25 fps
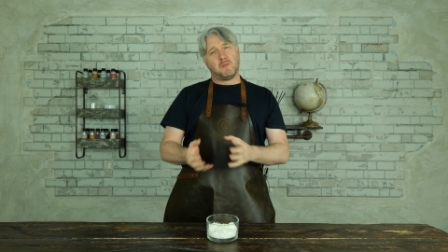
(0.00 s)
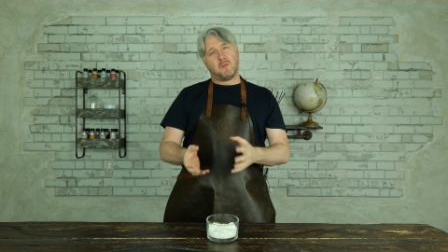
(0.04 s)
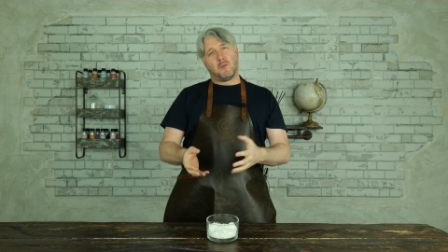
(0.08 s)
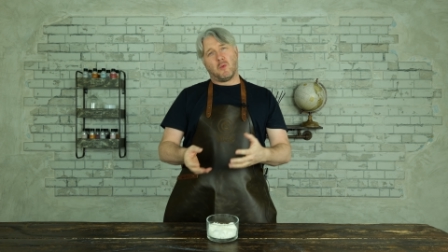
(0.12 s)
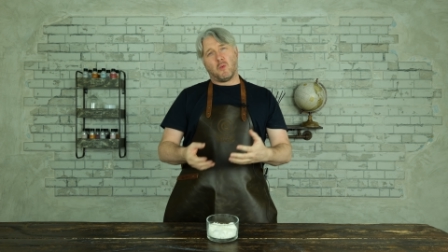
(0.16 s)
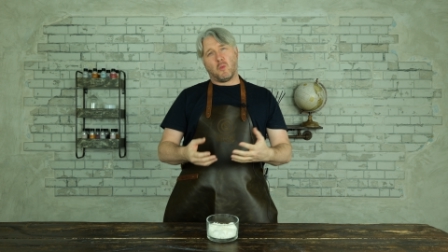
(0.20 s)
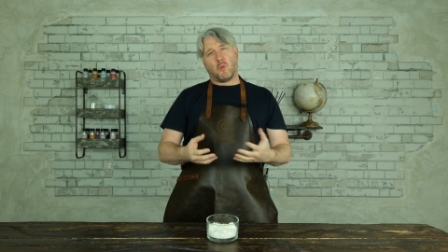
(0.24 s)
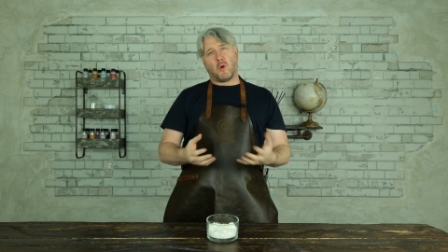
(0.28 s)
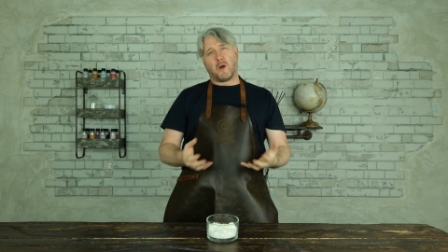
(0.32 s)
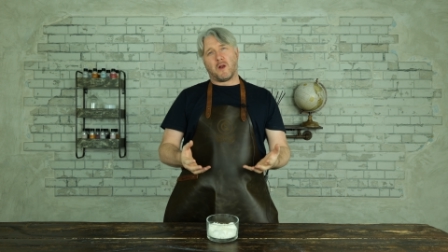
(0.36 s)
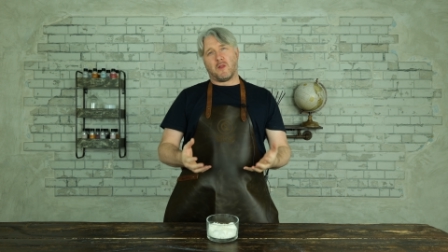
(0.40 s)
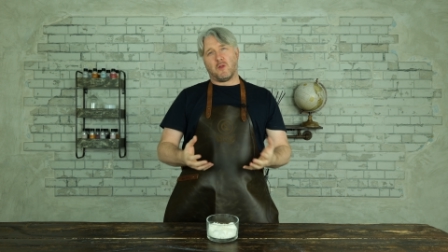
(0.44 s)

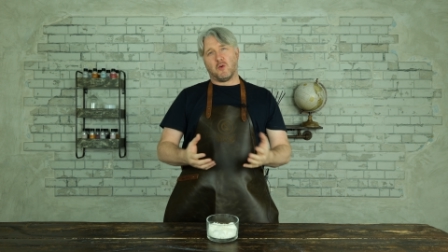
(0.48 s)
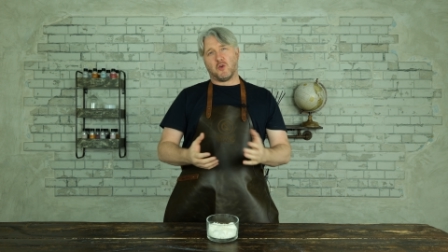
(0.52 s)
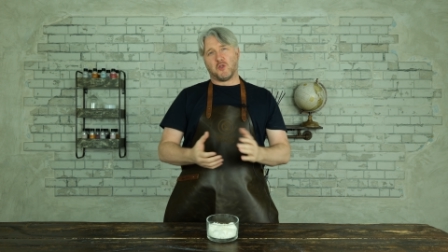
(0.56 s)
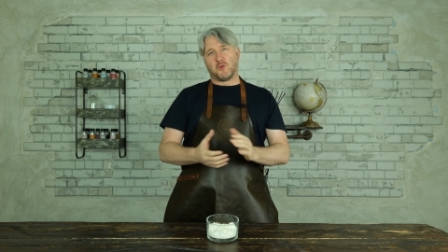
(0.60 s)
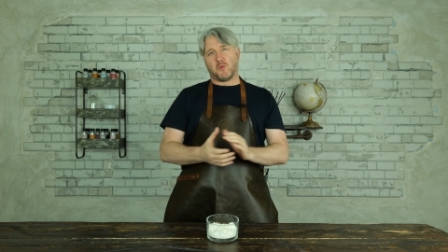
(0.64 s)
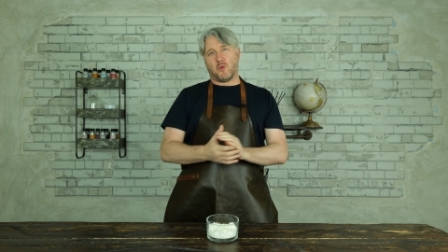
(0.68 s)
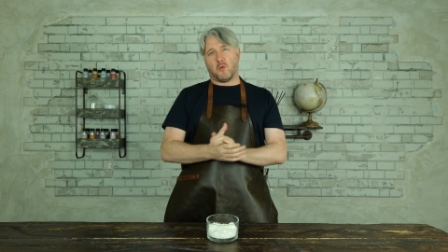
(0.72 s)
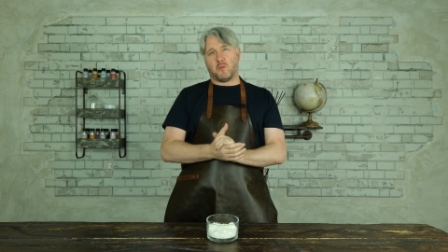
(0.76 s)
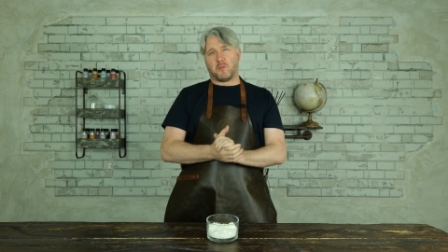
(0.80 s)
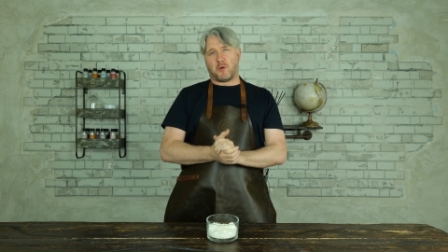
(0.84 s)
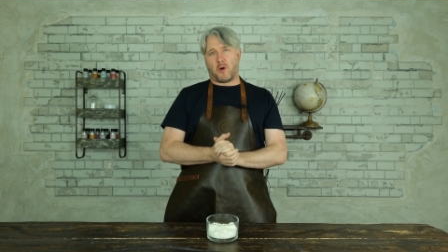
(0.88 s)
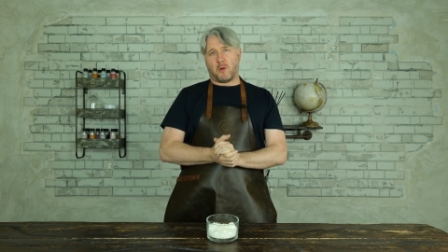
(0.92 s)
one of those
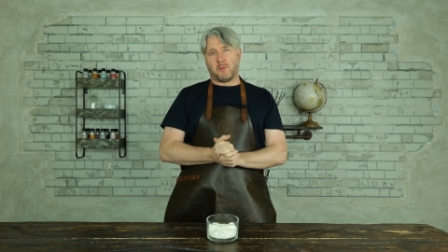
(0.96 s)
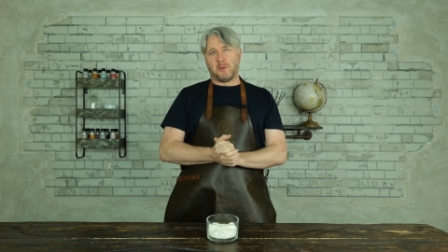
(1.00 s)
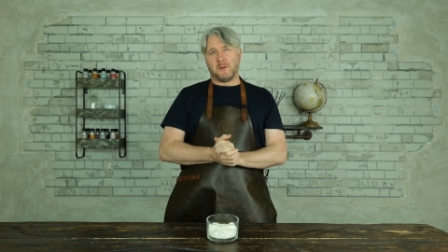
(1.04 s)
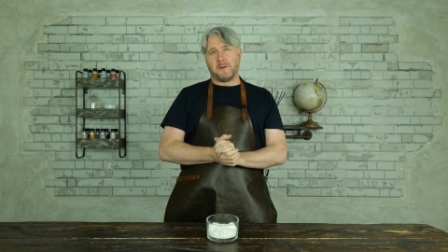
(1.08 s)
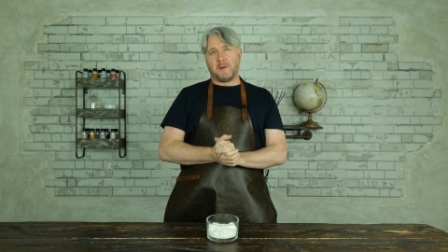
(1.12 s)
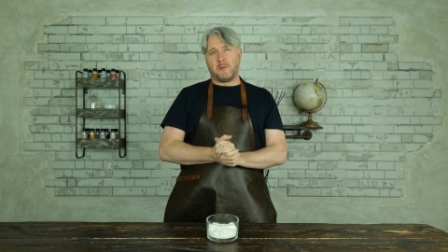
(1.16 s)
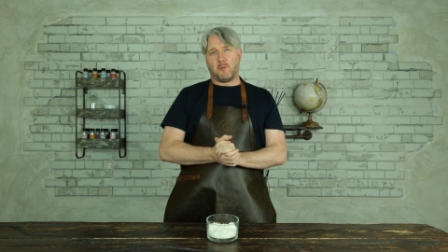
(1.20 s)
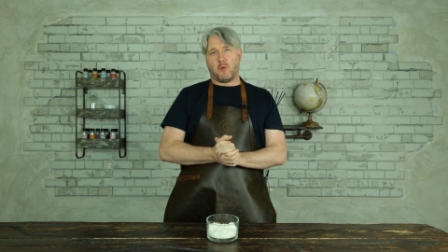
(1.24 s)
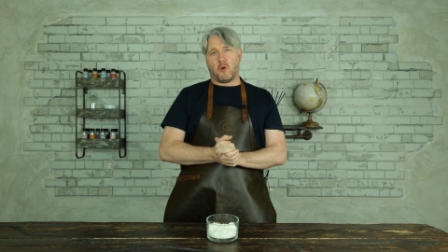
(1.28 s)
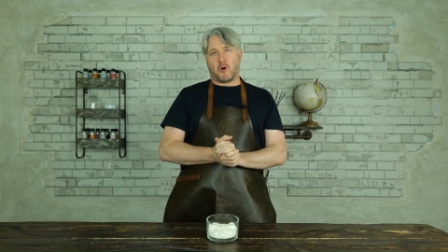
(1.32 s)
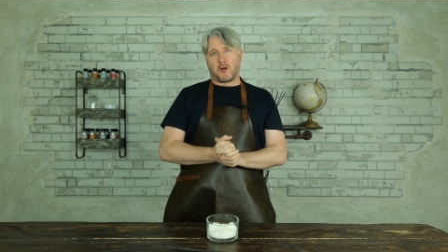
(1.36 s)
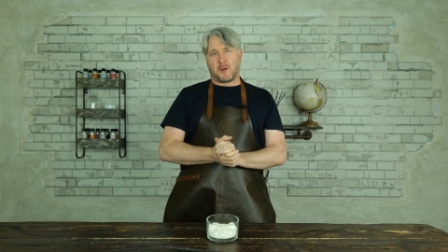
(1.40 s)
will
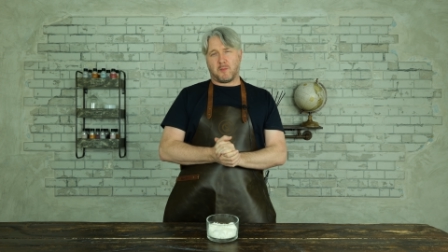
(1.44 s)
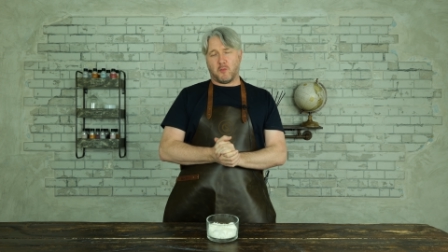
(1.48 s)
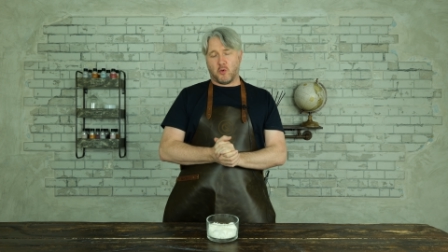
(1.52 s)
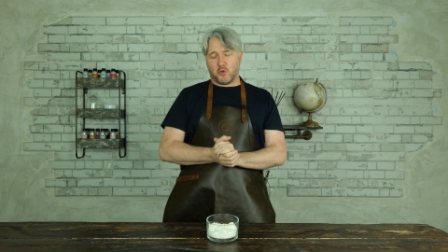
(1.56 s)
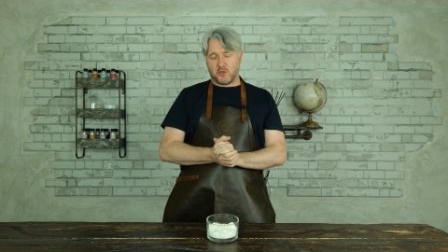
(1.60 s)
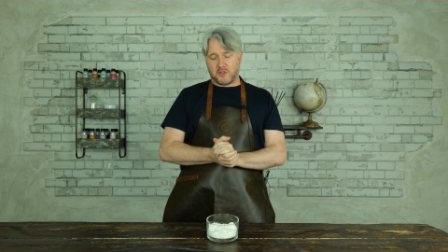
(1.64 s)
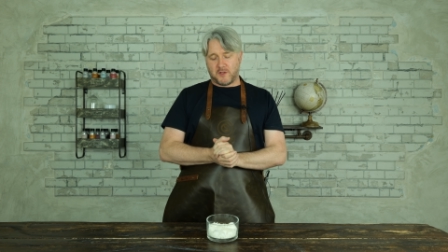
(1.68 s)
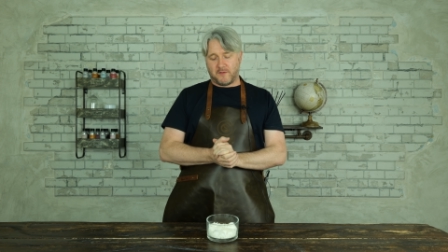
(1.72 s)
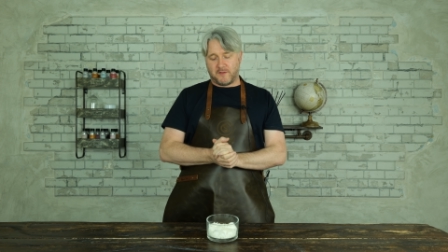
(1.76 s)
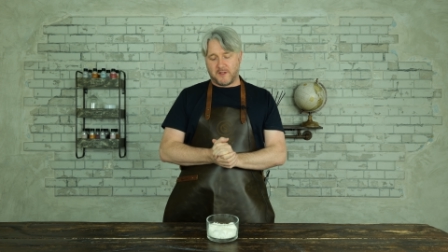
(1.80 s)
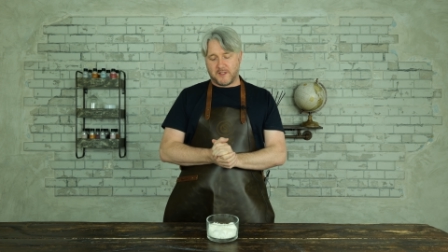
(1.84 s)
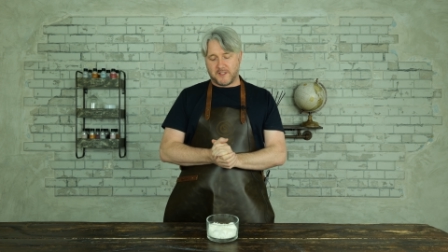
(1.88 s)
probably work
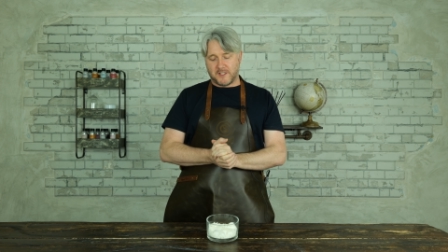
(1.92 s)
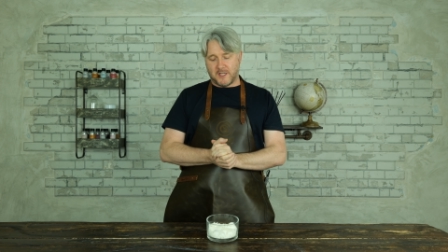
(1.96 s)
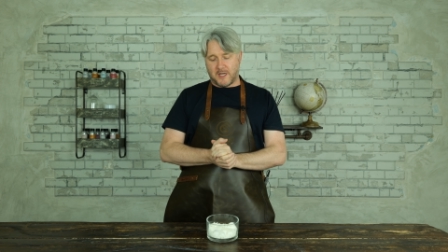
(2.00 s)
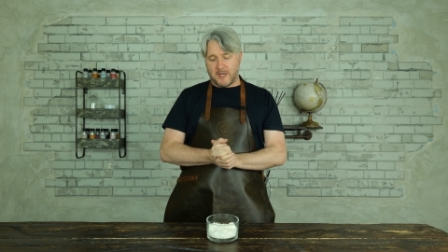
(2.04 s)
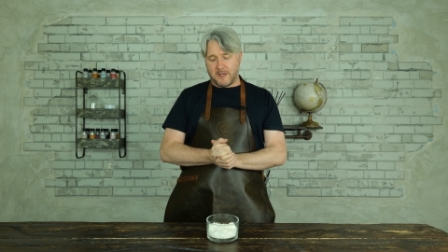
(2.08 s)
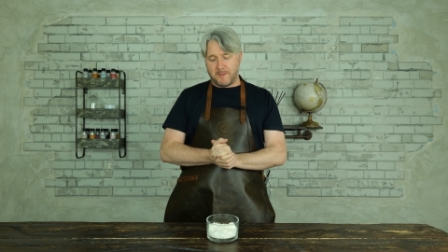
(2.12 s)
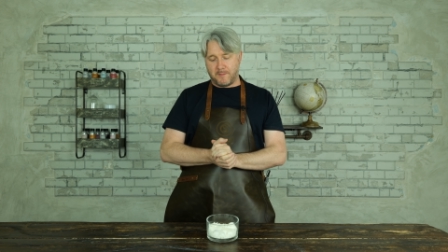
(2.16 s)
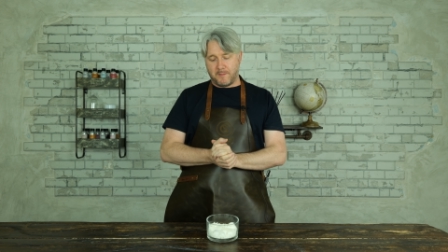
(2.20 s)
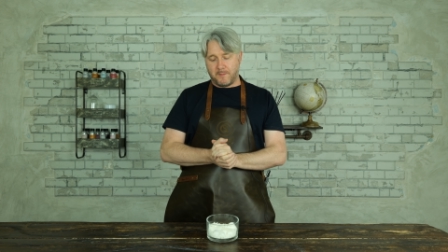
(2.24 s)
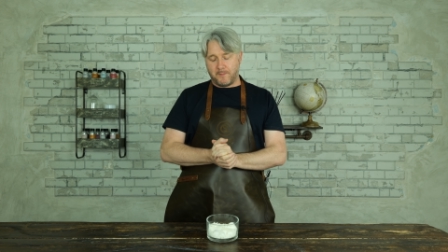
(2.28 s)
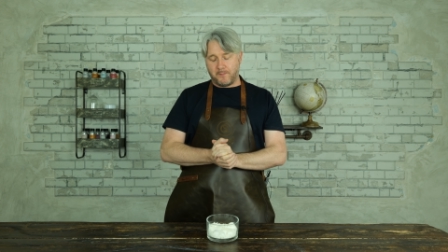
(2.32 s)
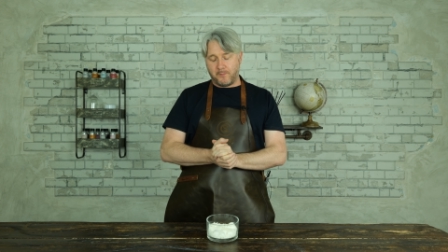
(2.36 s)
most of the
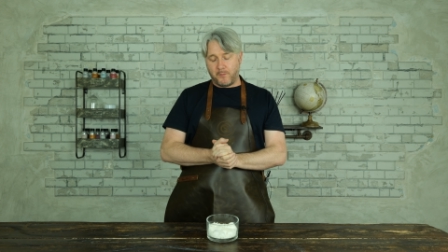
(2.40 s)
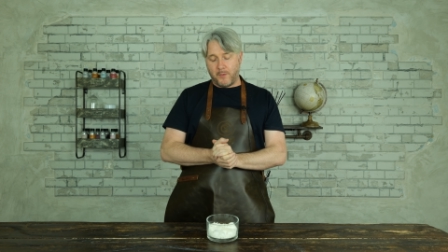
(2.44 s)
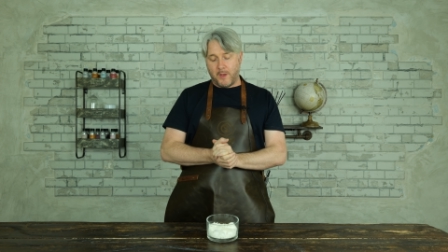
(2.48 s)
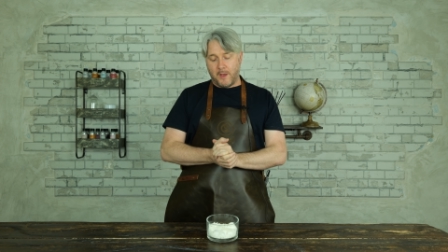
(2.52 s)
time.